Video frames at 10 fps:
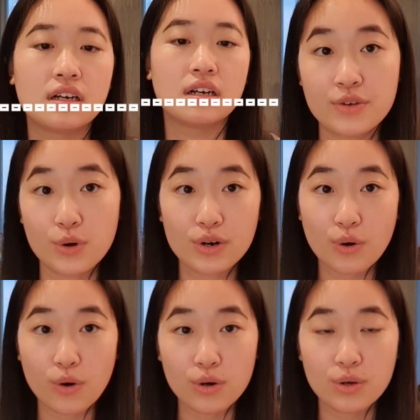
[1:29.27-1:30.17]
Your
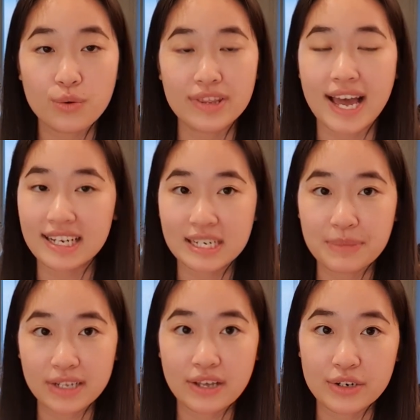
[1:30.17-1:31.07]
goal with
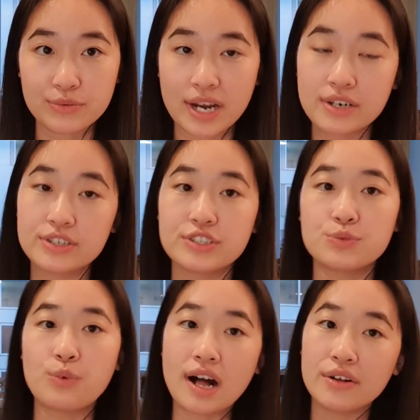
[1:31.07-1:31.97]
academic letter writers
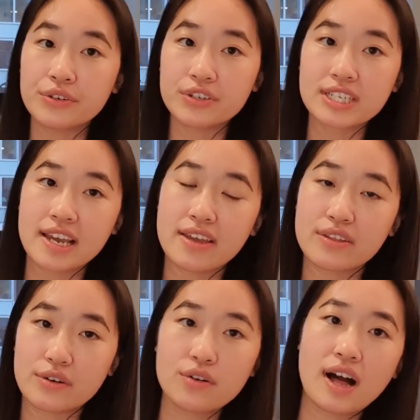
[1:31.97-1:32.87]
while you're taking
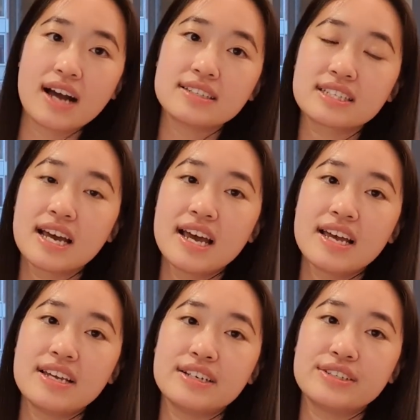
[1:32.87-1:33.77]
their class
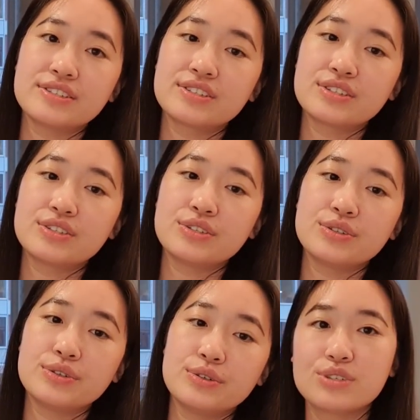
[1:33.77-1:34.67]
is
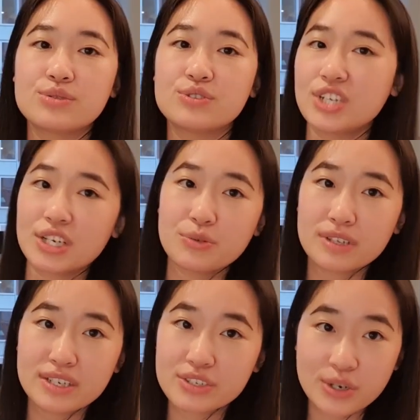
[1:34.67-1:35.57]
to just
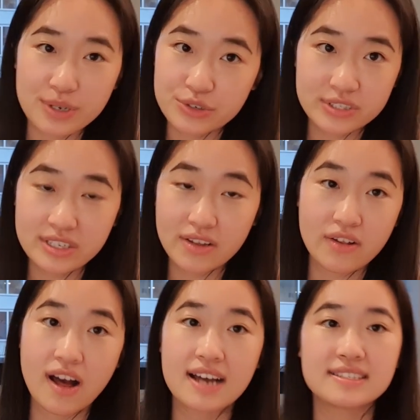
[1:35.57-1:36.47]
genuinely show interest in the
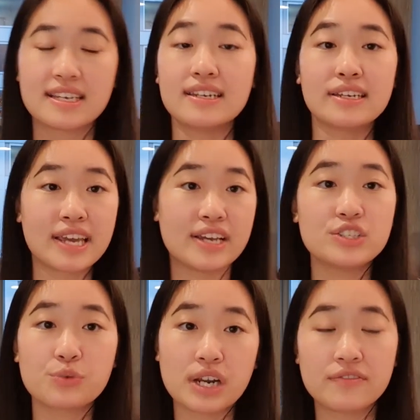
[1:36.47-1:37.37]
class and engage
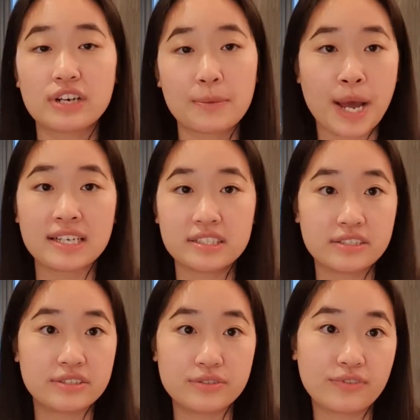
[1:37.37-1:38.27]
in whatever capacity
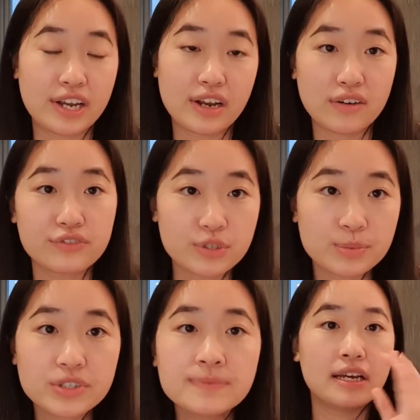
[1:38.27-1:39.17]
you find
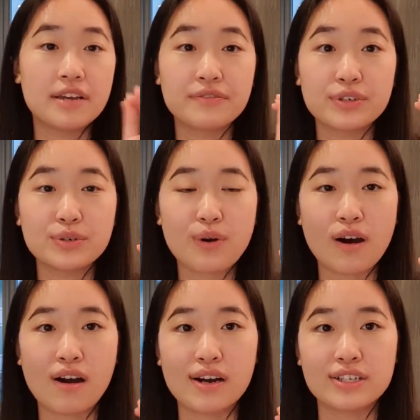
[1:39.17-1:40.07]
comfortable. If you
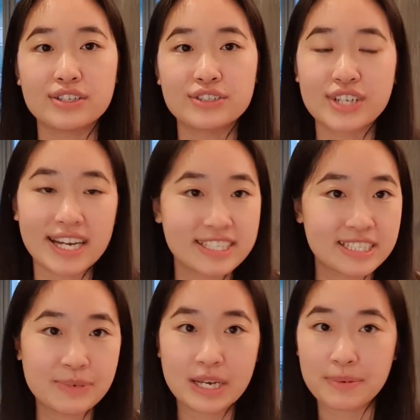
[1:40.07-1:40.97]
are shy to
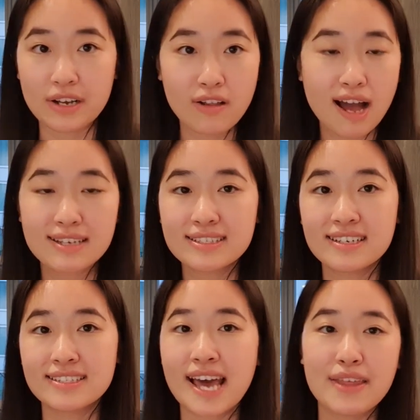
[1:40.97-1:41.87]
speak up in class,
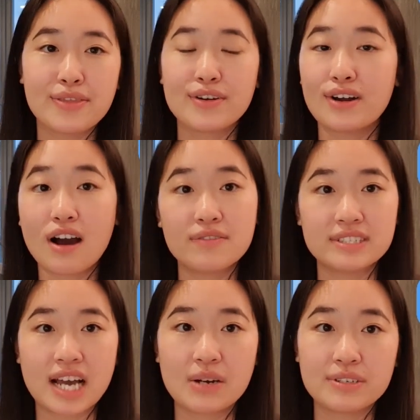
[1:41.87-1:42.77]
attend their office
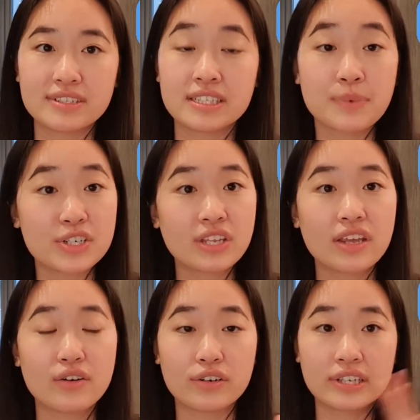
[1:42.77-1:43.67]
hours, especially
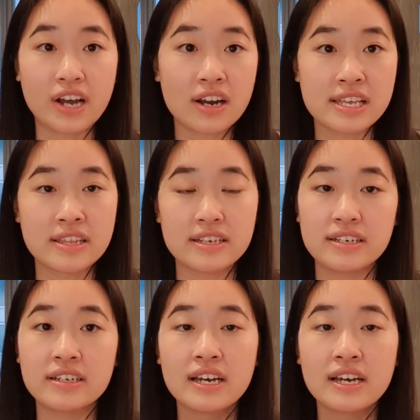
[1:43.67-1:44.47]
early on in the